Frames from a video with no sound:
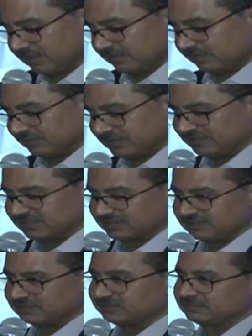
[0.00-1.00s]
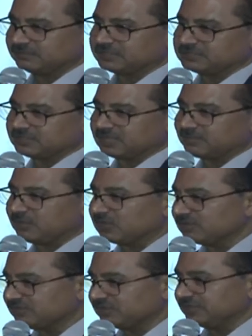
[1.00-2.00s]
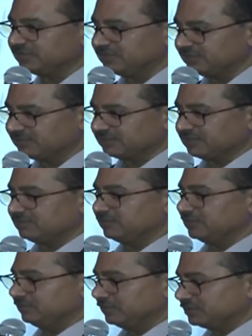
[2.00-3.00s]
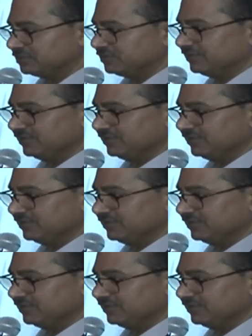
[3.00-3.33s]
So these are things which are part of the D N A of the company, which